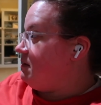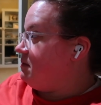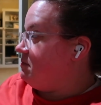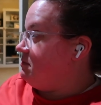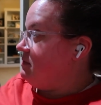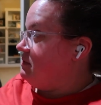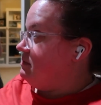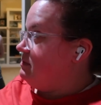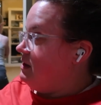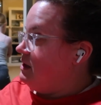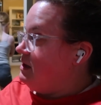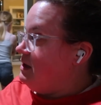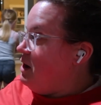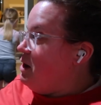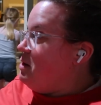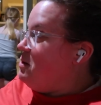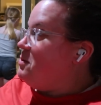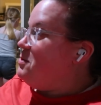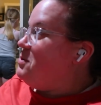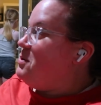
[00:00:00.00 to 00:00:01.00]
Why,
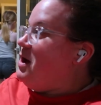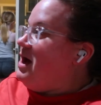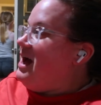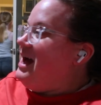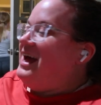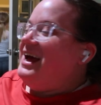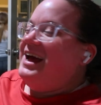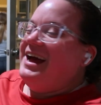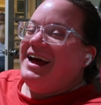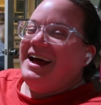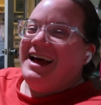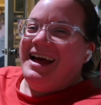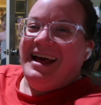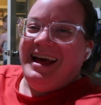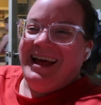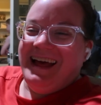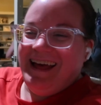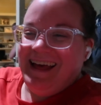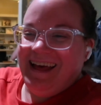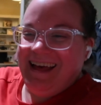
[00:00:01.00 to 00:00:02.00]
why don't you earn some
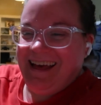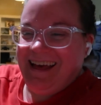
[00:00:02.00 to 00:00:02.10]
money?